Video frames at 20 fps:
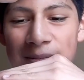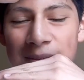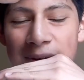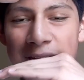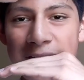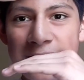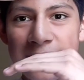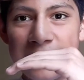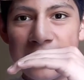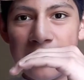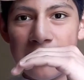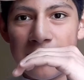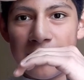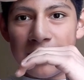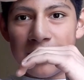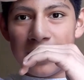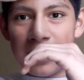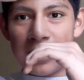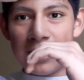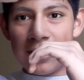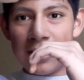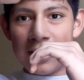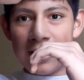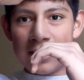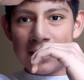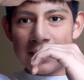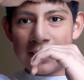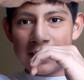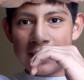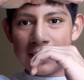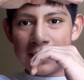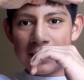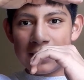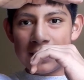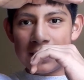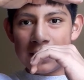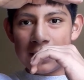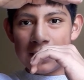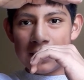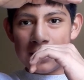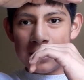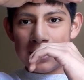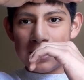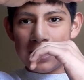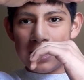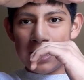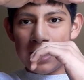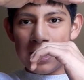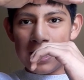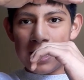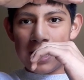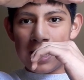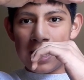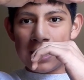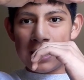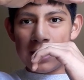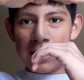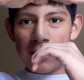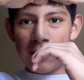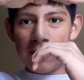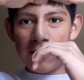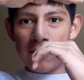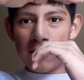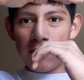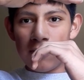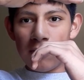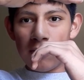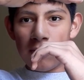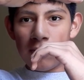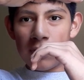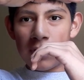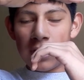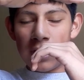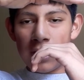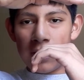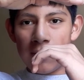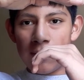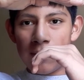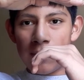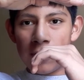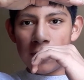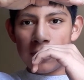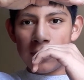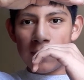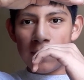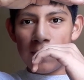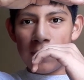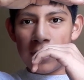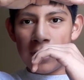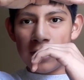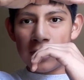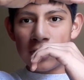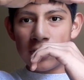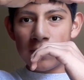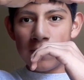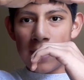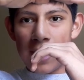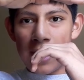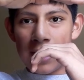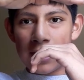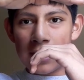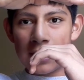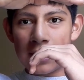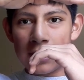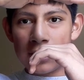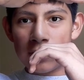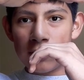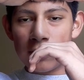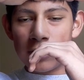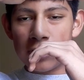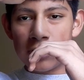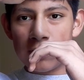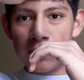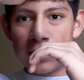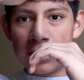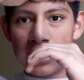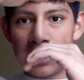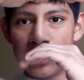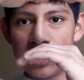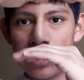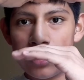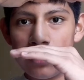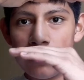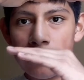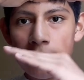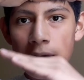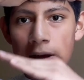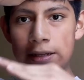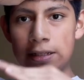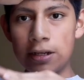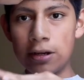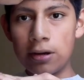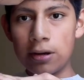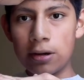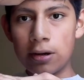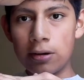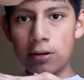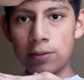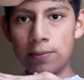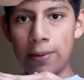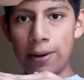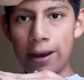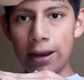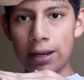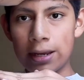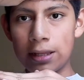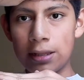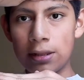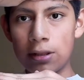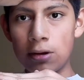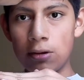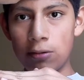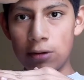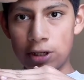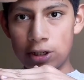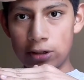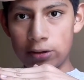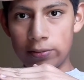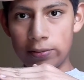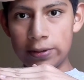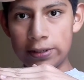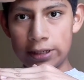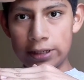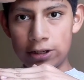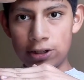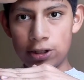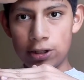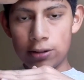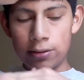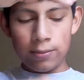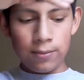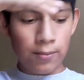is going like this, and then when I put the pitch back in its original position, my tongue goes back in the original position.